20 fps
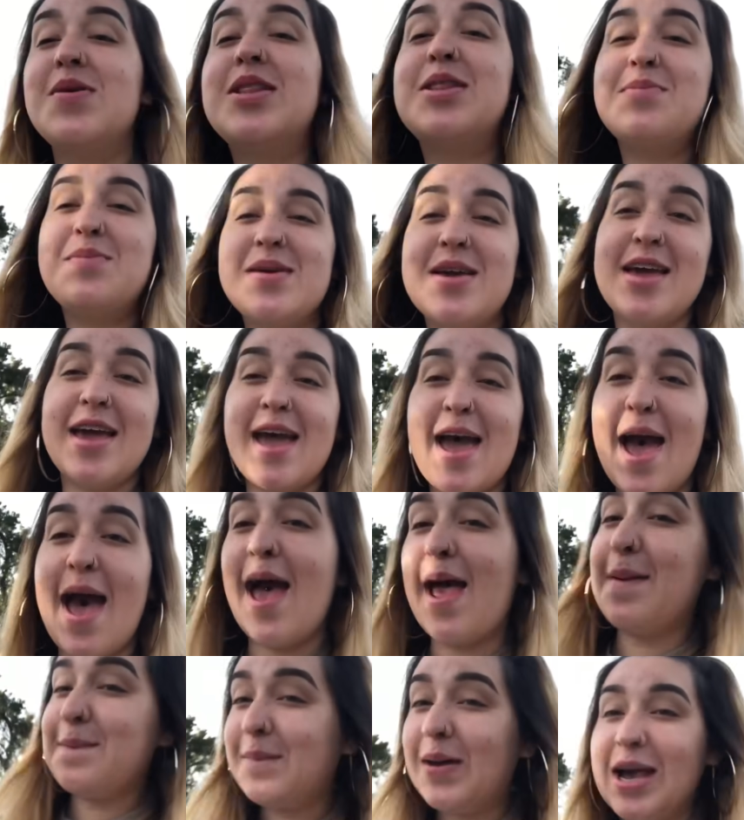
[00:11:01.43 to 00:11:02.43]
with me
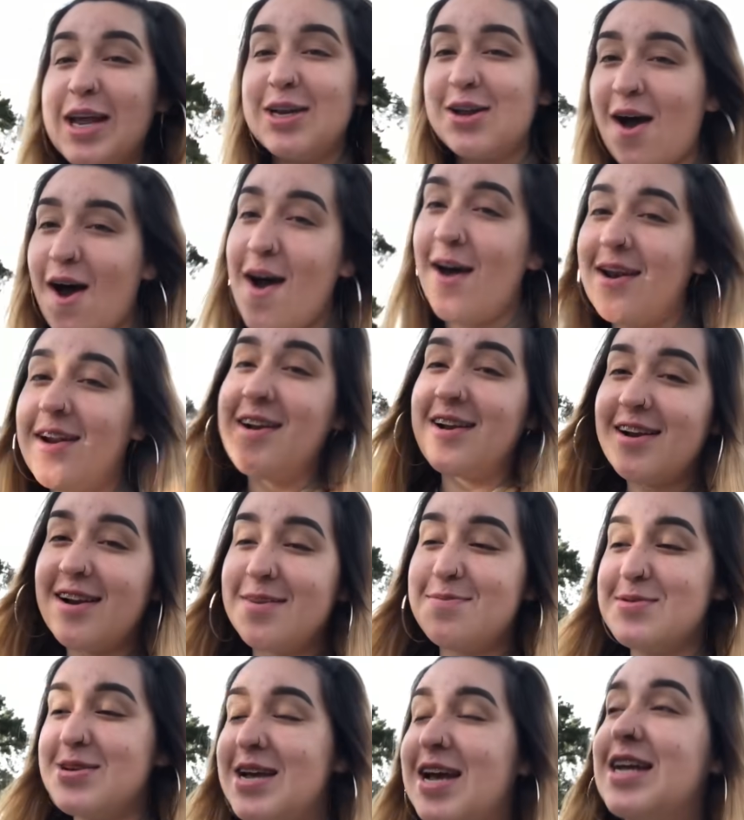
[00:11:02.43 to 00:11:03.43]
and my
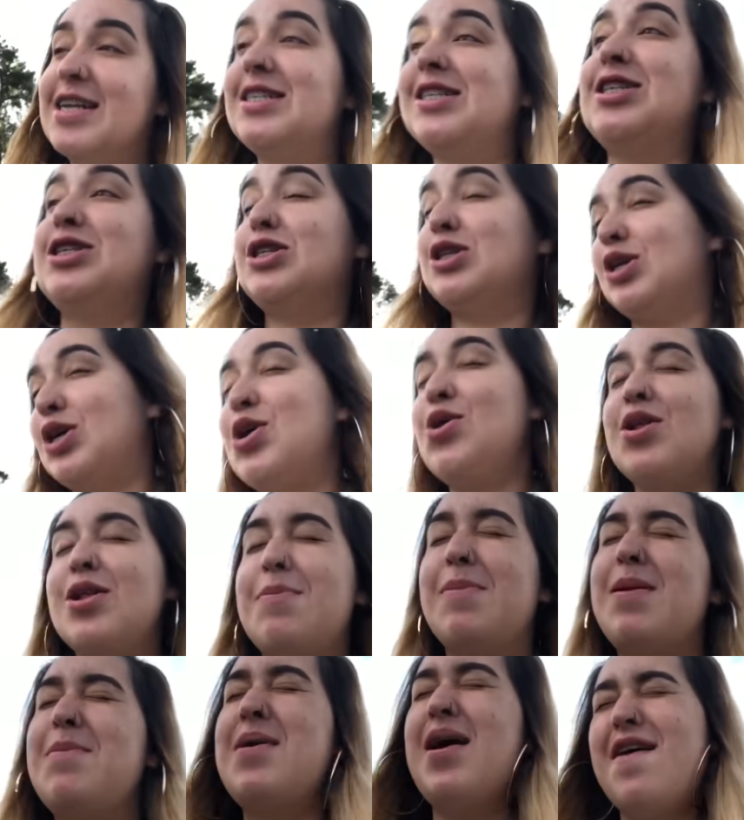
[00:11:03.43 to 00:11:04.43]
daughter because she's so cute.
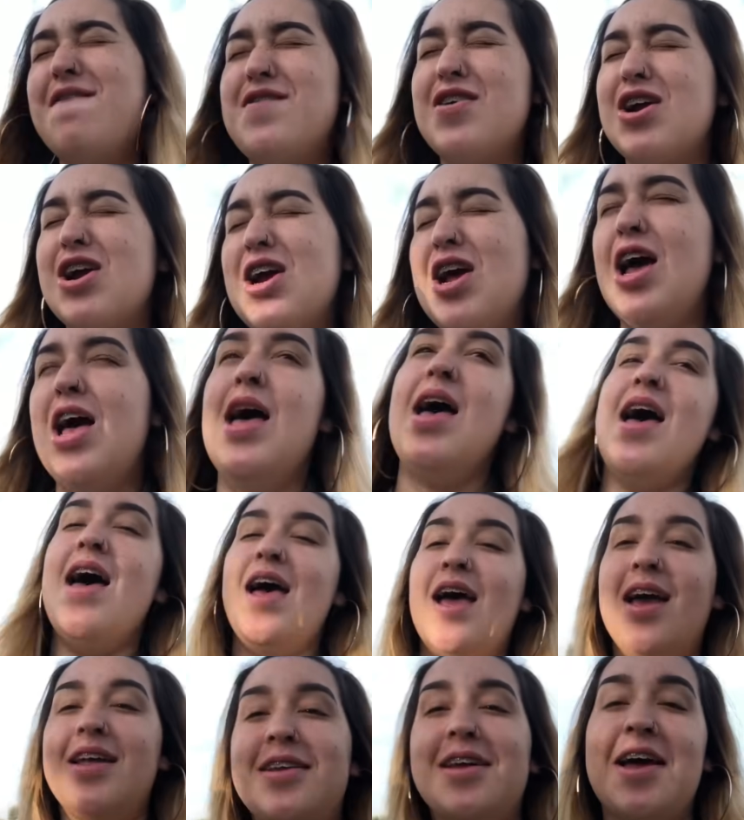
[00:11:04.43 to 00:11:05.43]

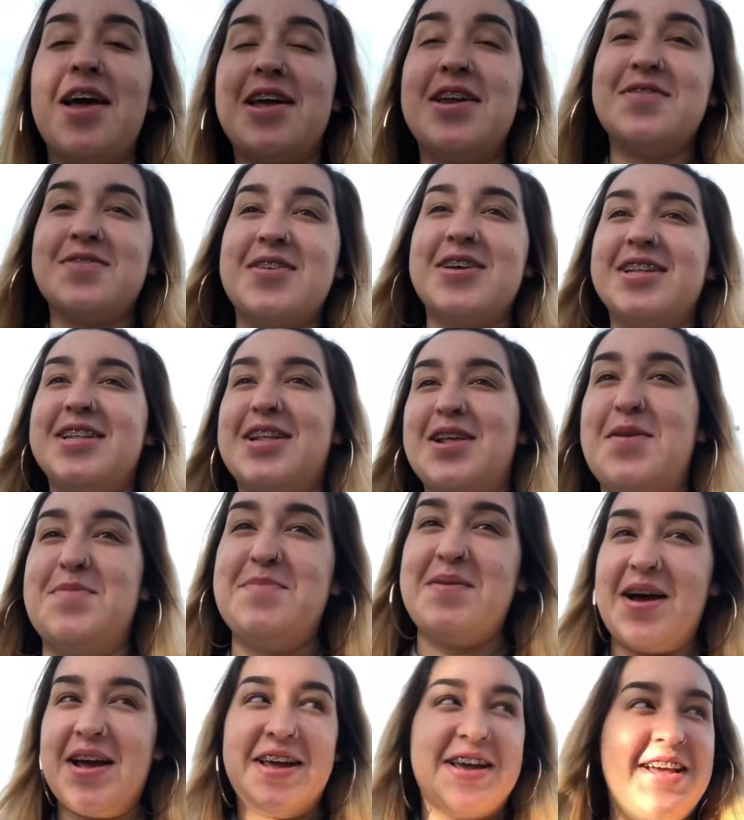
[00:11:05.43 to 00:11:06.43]
And yeah, anyways,
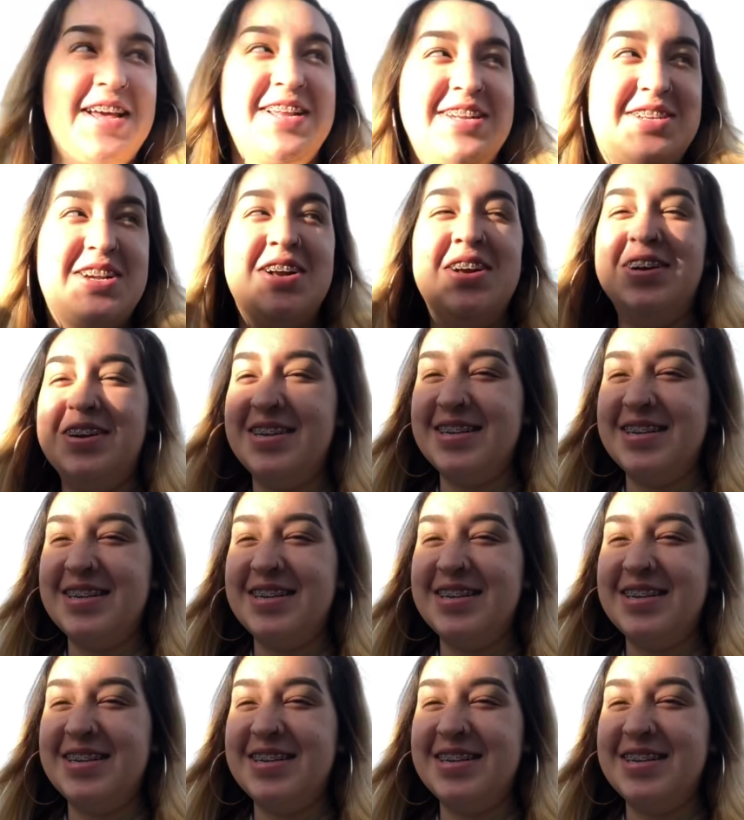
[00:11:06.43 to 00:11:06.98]
bye, Angel.